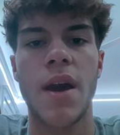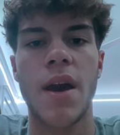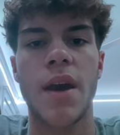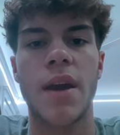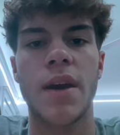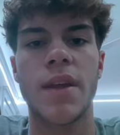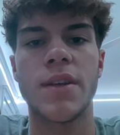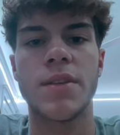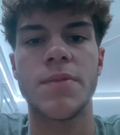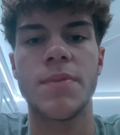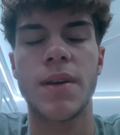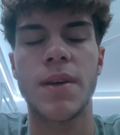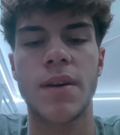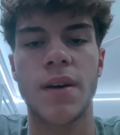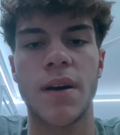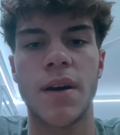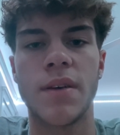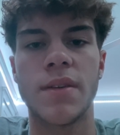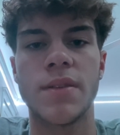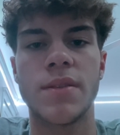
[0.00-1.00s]
it is
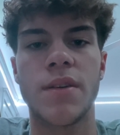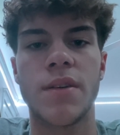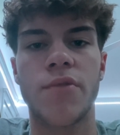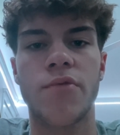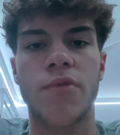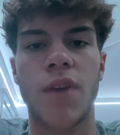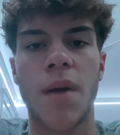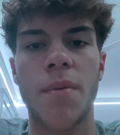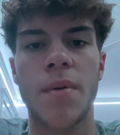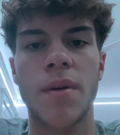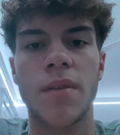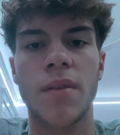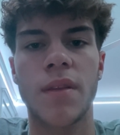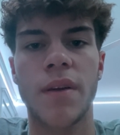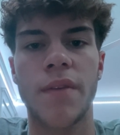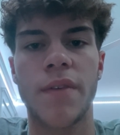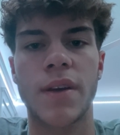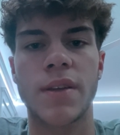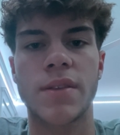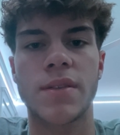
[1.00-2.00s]
because Robert
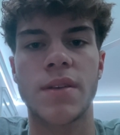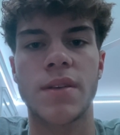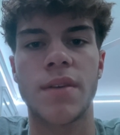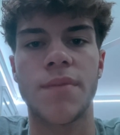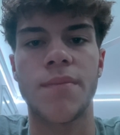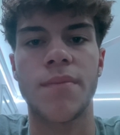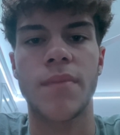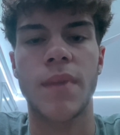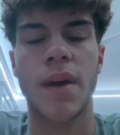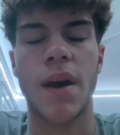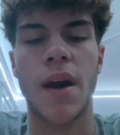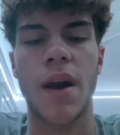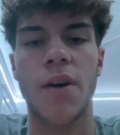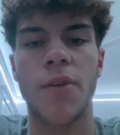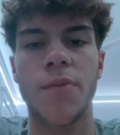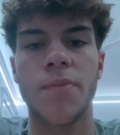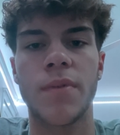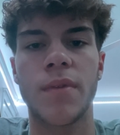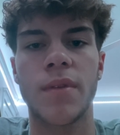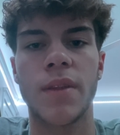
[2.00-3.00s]
Livingston
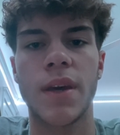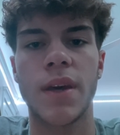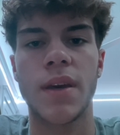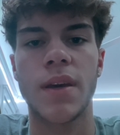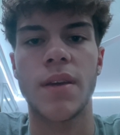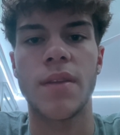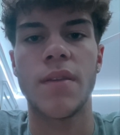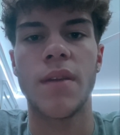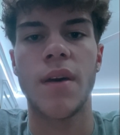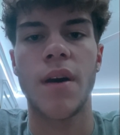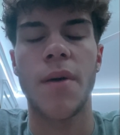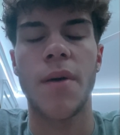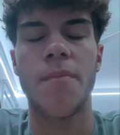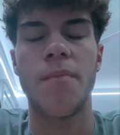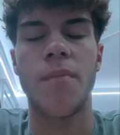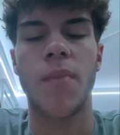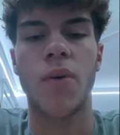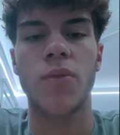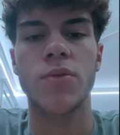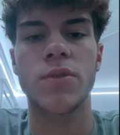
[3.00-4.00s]
helped lead
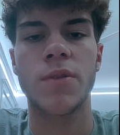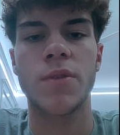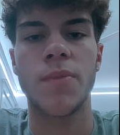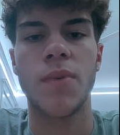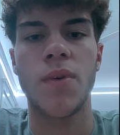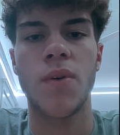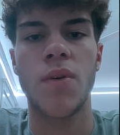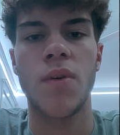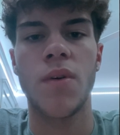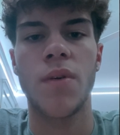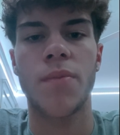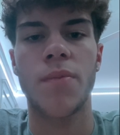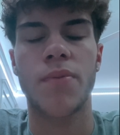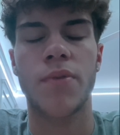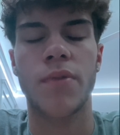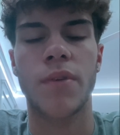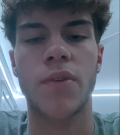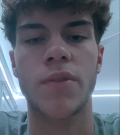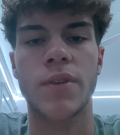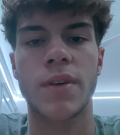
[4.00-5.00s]
multiple
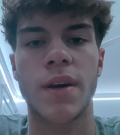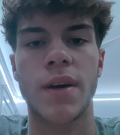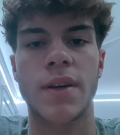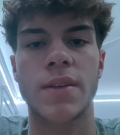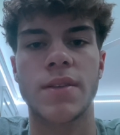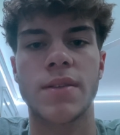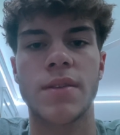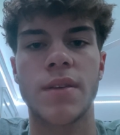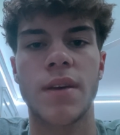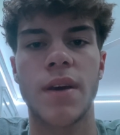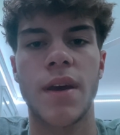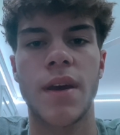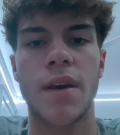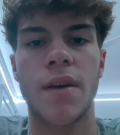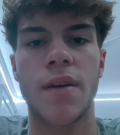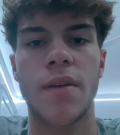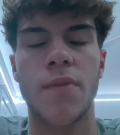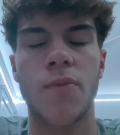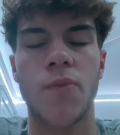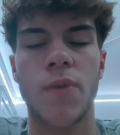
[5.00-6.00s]
protests
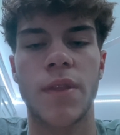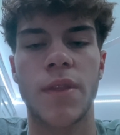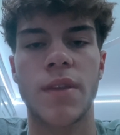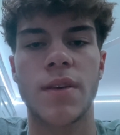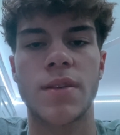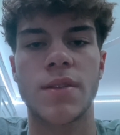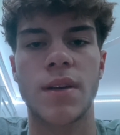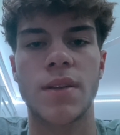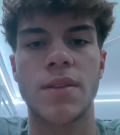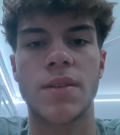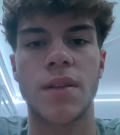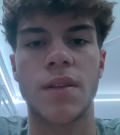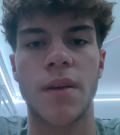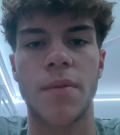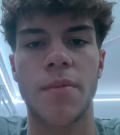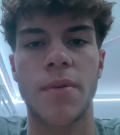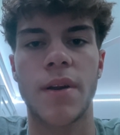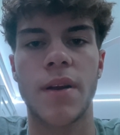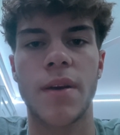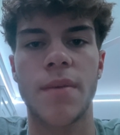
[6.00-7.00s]
with the Sons of
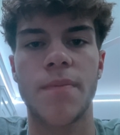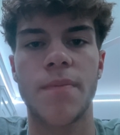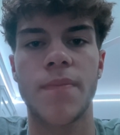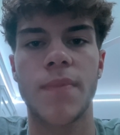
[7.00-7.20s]
Liberty.